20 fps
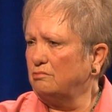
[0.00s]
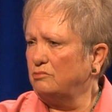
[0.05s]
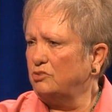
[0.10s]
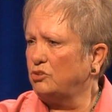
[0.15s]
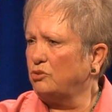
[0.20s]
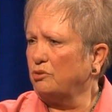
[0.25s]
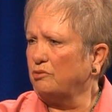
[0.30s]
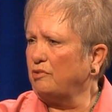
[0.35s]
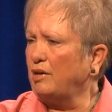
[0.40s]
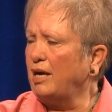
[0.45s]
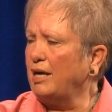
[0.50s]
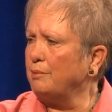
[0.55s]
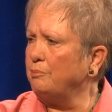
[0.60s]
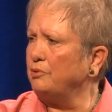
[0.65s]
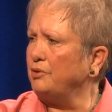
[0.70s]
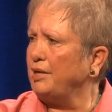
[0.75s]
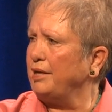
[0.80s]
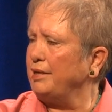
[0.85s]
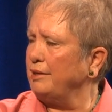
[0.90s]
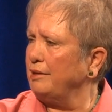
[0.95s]
sort of
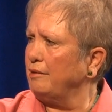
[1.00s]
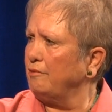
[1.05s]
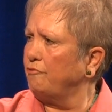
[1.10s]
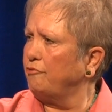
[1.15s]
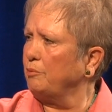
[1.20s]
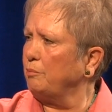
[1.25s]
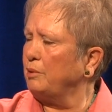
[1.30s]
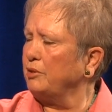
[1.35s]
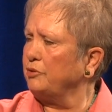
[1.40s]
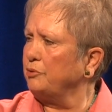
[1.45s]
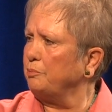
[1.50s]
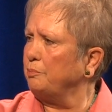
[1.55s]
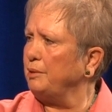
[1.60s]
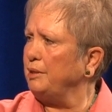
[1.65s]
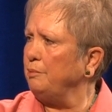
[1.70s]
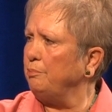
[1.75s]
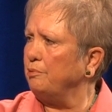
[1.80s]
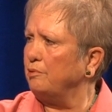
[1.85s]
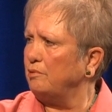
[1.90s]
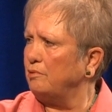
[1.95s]
hibernating from other
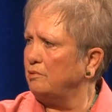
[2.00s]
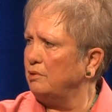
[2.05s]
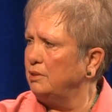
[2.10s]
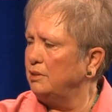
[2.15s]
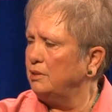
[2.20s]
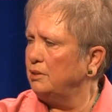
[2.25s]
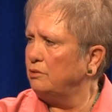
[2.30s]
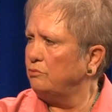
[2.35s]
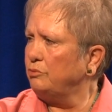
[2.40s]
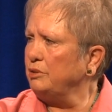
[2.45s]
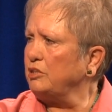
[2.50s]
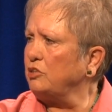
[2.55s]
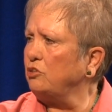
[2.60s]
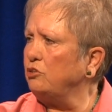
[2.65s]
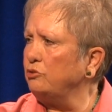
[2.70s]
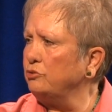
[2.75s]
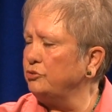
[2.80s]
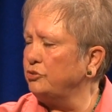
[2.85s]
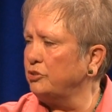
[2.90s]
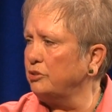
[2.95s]
people,
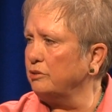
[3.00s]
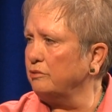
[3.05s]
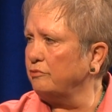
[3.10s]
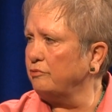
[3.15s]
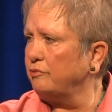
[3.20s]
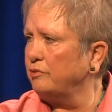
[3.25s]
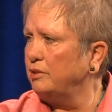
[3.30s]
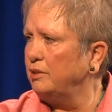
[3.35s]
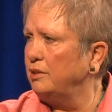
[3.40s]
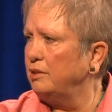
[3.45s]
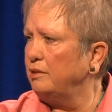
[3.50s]
reclusive.